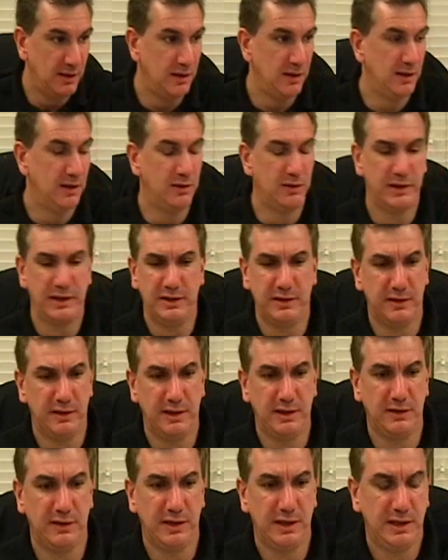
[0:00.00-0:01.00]

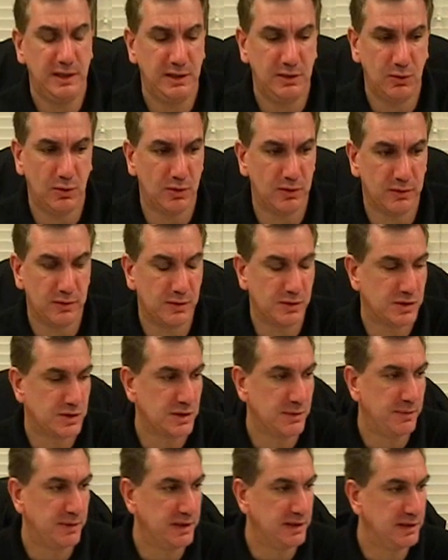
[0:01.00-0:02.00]
Either he or if it was
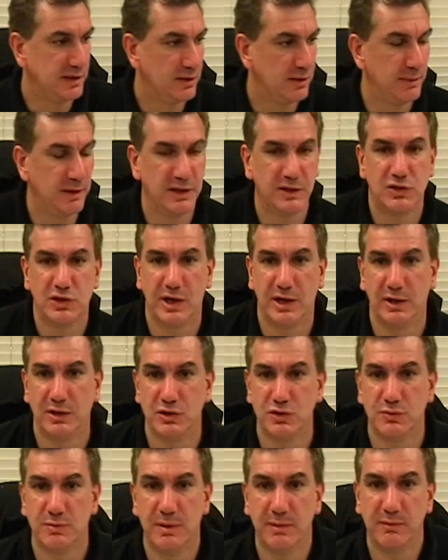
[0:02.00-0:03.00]
somebody did on my channel. I
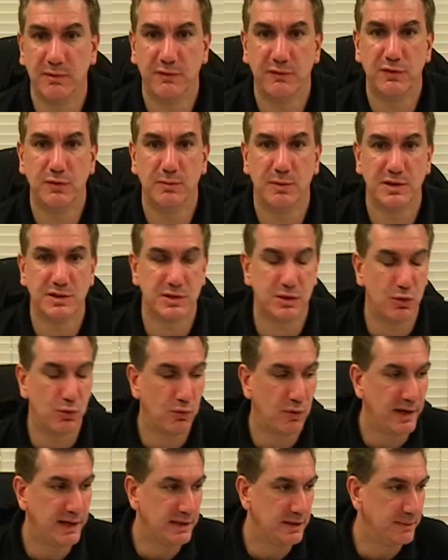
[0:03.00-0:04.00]
just remember a few months ago
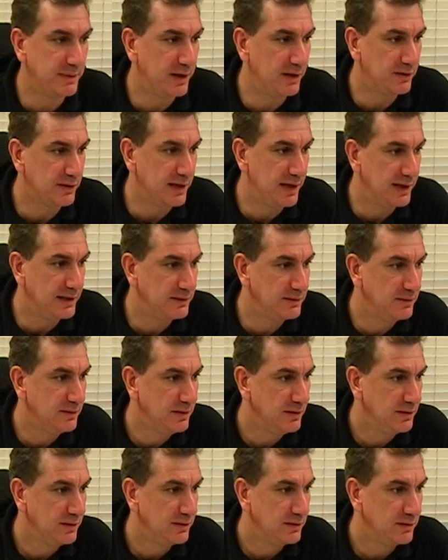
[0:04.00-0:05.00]
writing about that.
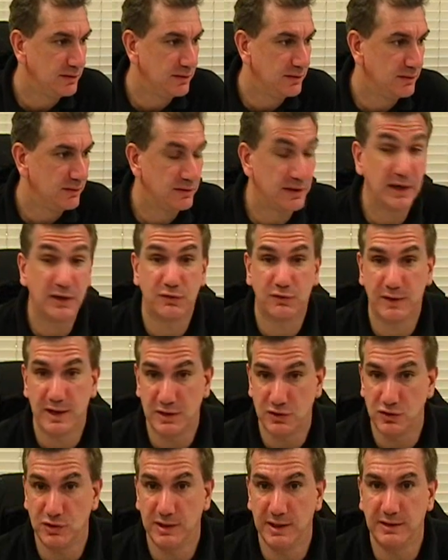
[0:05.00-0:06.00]
Thanks for
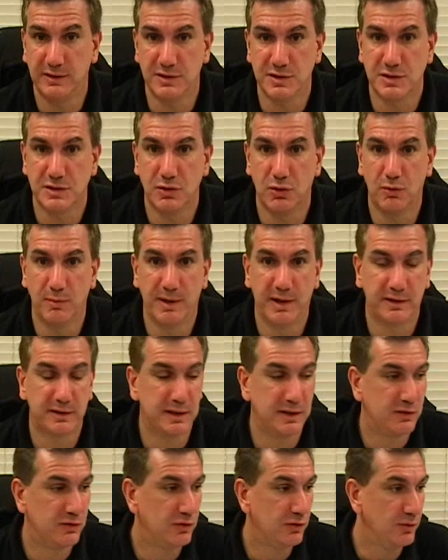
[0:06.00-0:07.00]
actually letting us know about
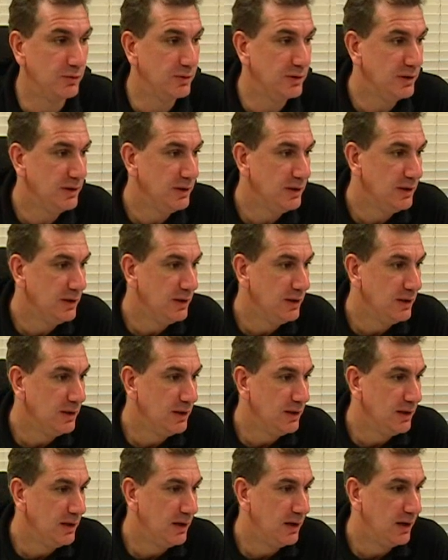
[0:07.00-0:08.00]
that too.
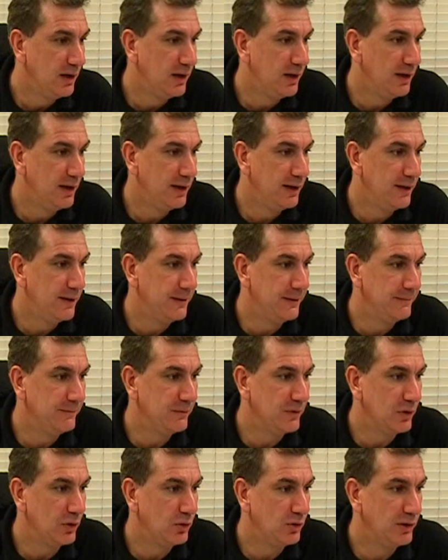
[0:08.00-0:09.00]

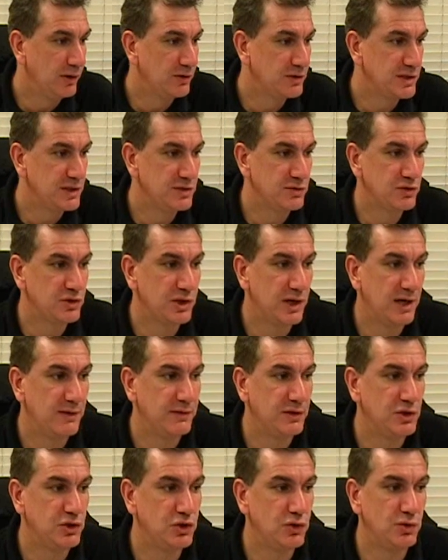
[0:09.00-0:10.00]
Julio Cesar
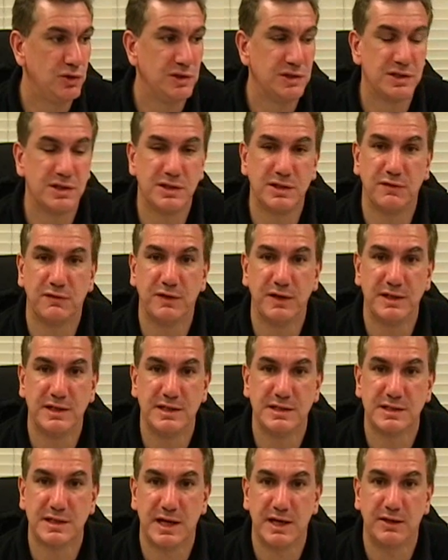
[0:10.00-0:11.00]
Chavez Jr. is going to defend
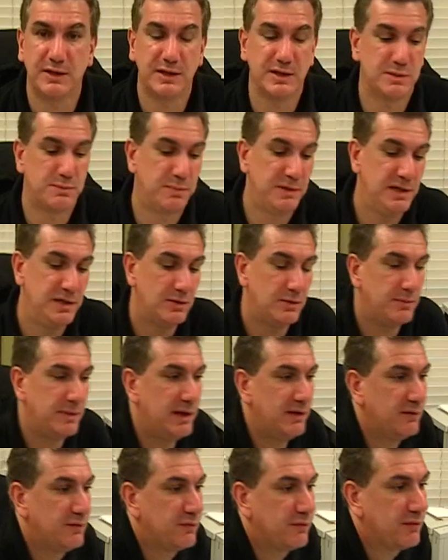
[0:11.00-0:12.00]
his title against Peter
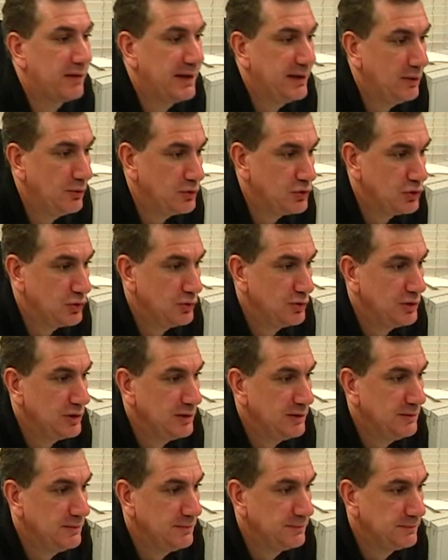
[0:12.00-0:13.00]
Manfredo
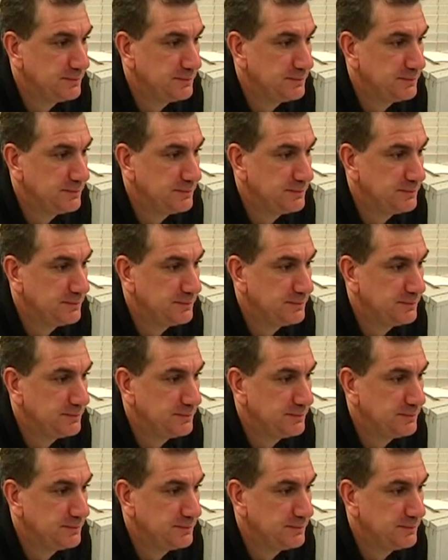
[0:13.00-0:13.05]
Jr.,